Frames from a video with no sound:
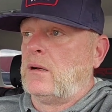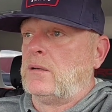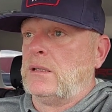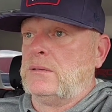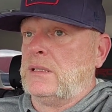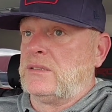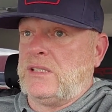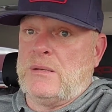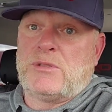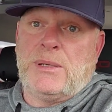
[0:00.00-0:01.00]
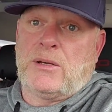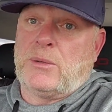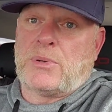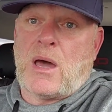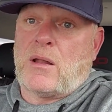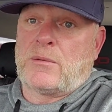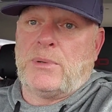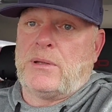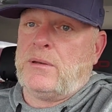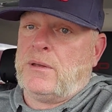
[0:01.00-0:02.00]
it seems to be a good product,
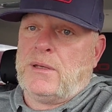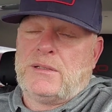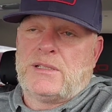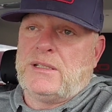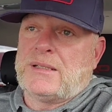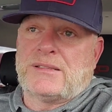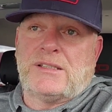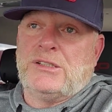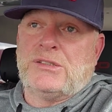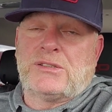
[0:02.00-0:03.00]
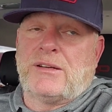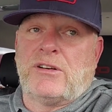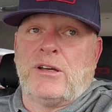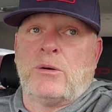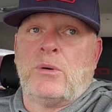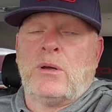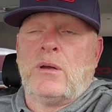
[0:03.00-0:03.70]
but until you test it, you just never know.